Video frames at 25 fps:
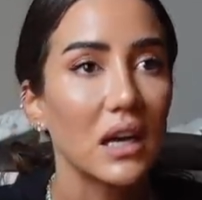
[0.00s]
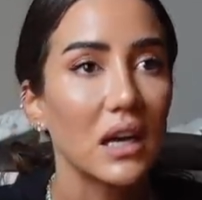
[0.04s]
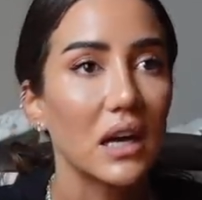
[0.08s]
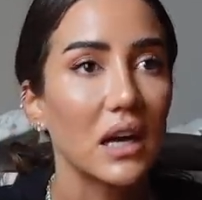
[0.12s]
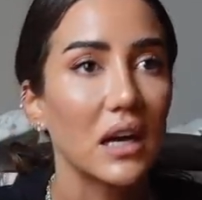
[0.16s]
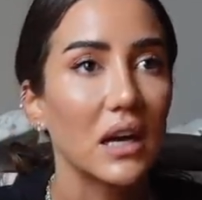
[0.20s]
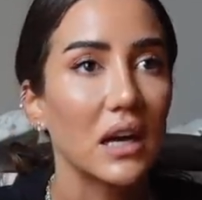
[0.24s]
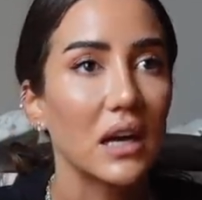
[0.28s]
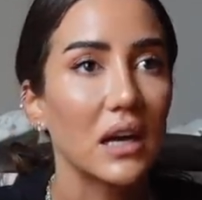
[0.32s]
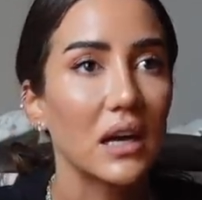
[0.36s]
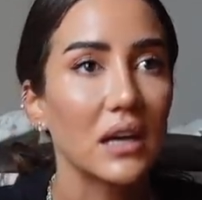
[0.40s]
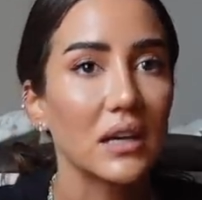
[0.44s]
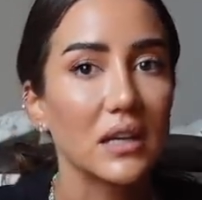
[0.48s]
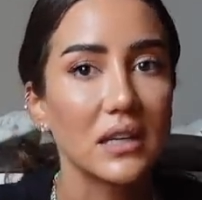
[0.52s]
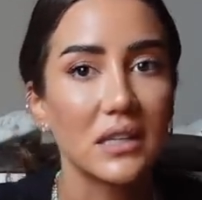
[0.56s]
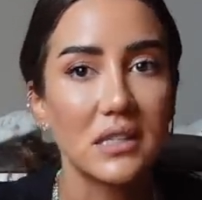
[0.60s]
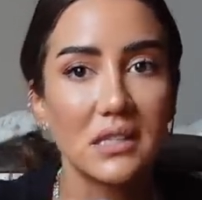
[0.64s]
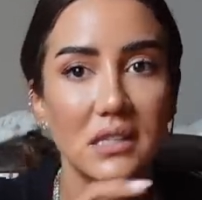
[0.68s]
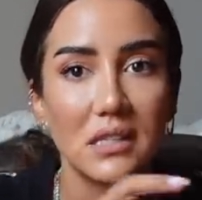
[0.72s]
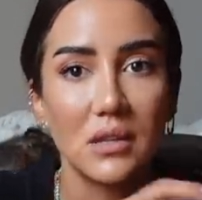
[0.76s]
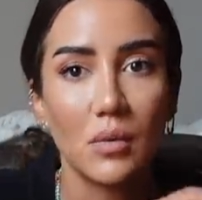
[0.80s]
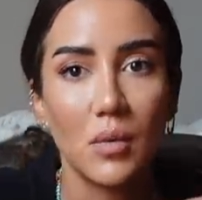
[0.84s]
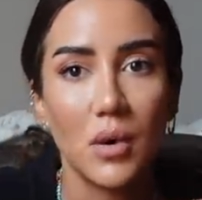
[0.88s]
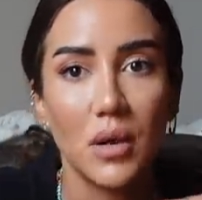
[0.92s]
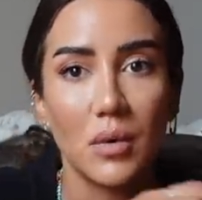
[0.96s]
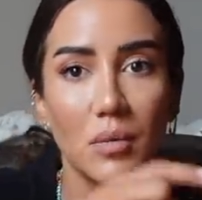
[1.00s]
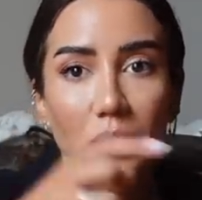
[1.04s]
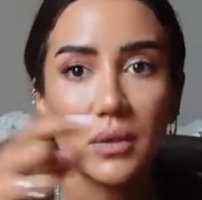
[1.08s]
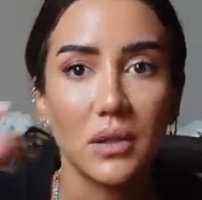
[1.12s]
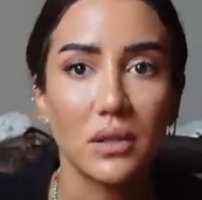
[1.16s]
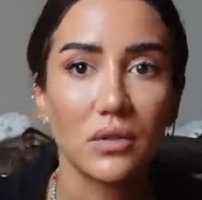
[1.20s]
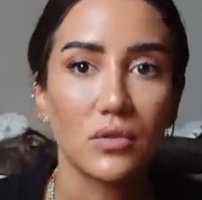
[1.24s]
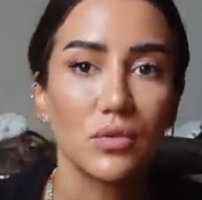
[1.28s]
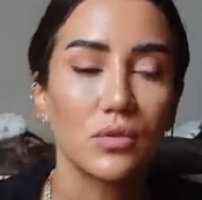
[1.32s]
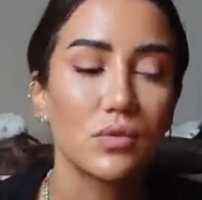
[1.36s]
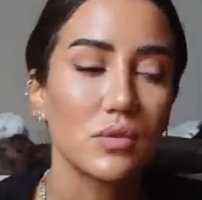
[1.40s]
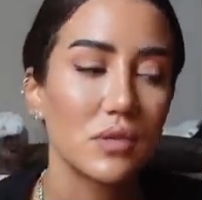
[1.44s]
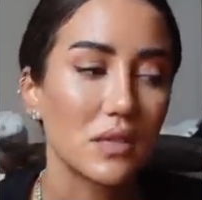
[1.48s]
It's the one with the
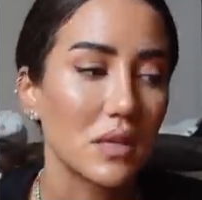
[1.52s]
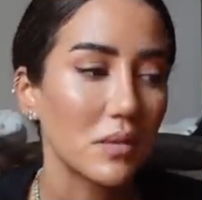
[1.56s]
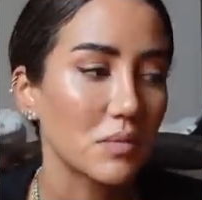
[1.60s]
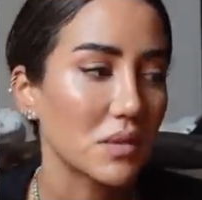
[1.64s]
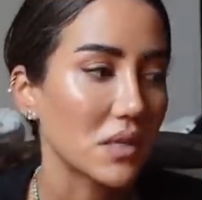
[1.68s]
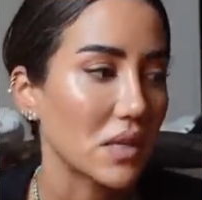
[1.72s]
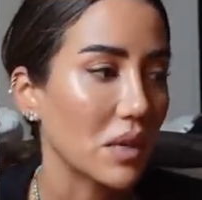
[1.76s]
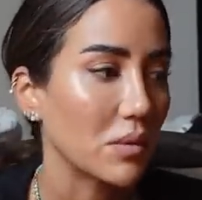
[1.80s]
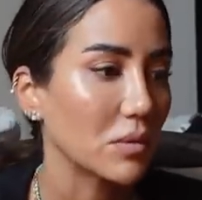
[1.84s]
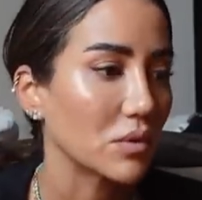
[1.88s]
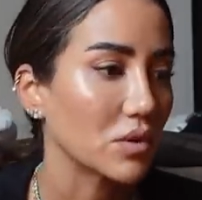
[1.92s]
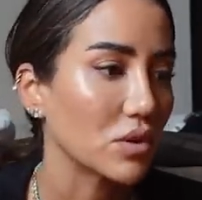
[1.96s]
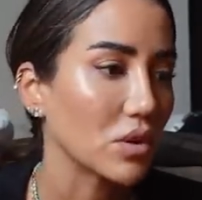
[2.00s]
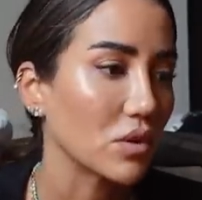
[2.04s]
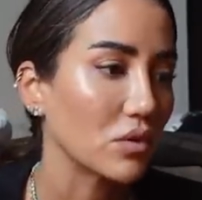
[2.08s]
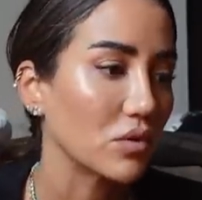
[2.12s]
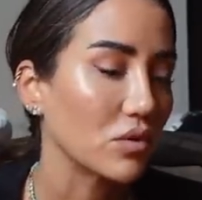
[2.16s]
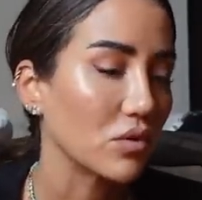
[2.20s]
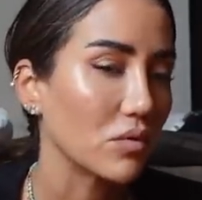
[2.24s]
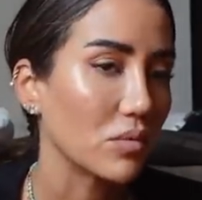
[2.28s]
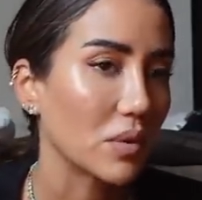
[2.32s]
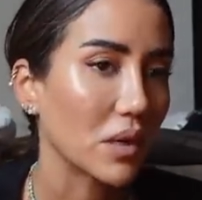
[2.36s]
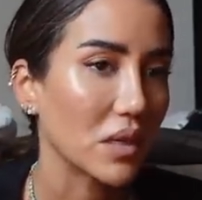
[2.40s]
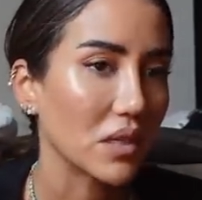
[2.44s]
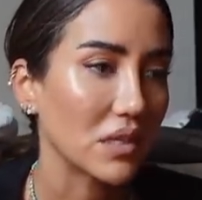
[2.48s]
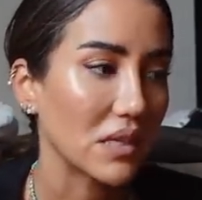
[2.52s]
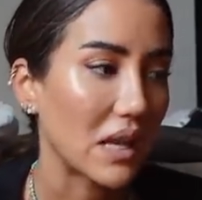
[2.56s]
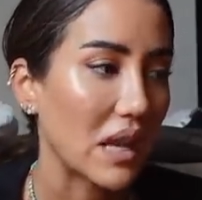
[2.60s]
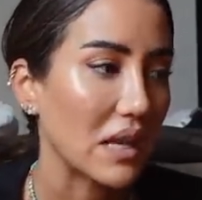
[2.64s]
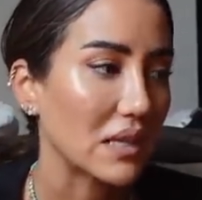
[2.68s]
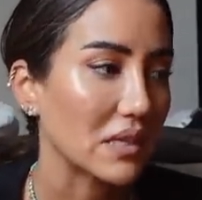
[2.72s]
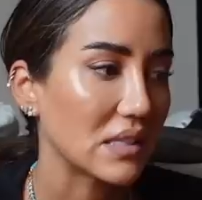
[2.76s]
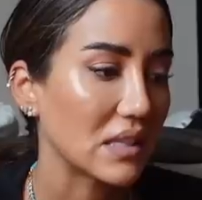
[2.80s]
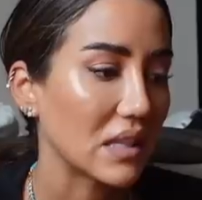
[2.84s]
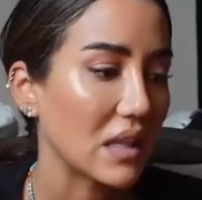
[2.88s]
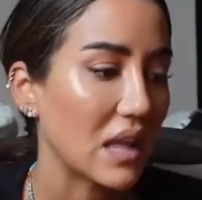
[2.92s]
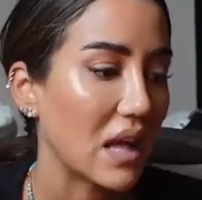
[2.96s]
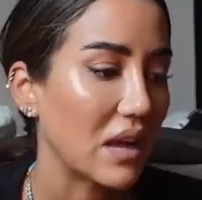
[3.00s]
two zips. I will show it to you because I
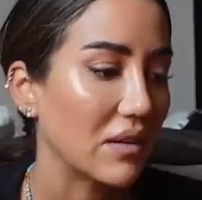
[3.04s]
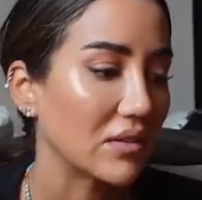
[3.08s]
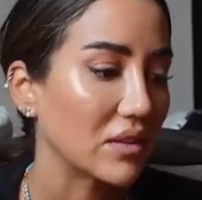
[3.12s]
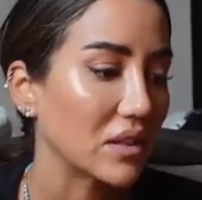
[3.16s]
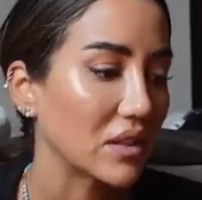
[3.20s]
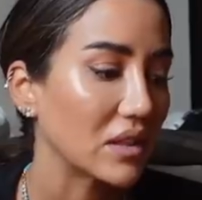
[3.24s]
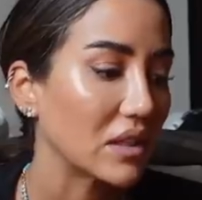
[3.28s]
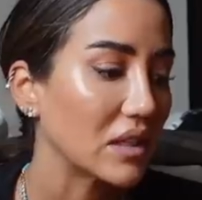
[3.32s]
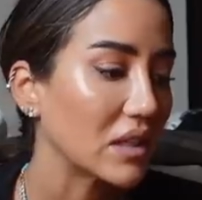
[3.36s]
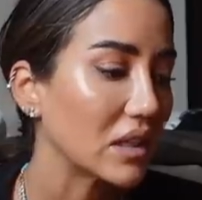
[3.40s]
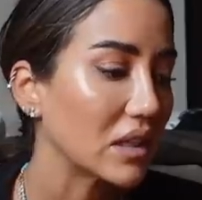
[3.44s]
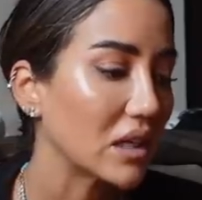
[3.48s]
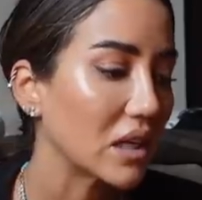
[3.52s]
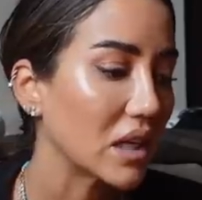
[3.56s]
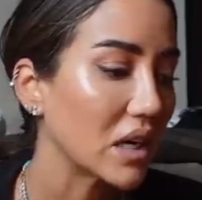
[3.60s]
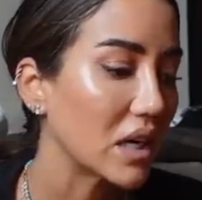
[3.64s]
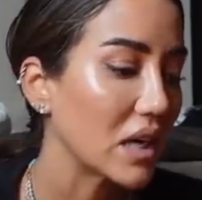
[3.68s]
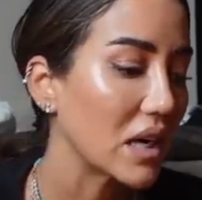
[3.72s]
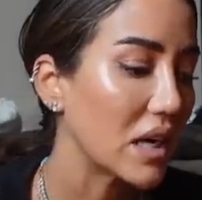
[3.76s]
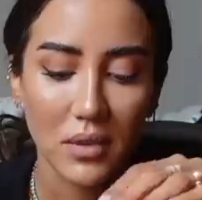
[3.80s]
still have it here.